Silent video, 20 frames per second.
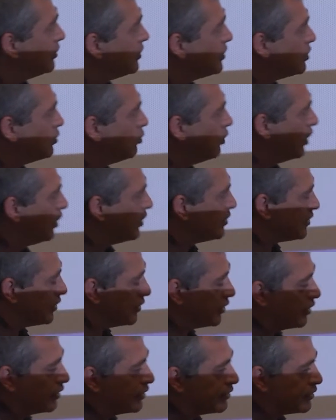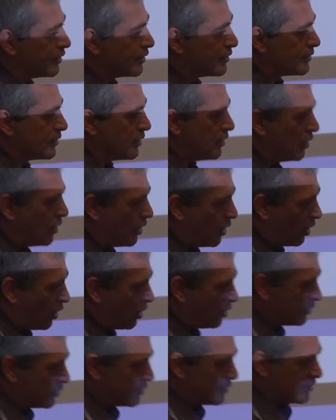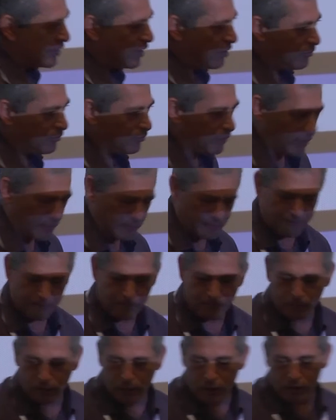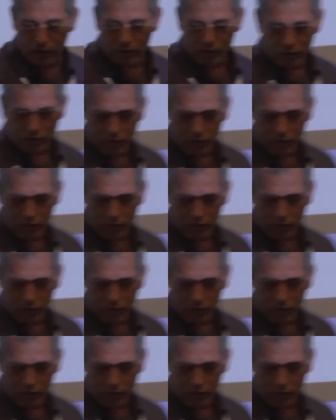as well as analytics on the same thing. So